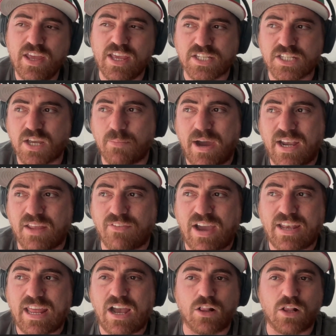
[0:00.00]
Is Kamani
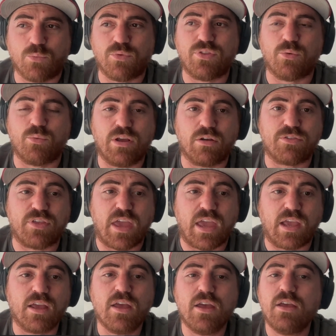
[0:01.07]
Vidal the real
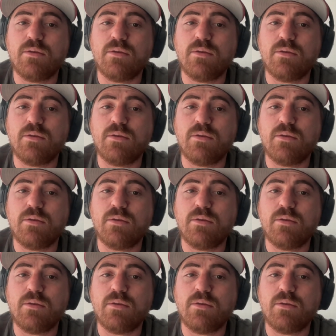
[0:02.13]
thing?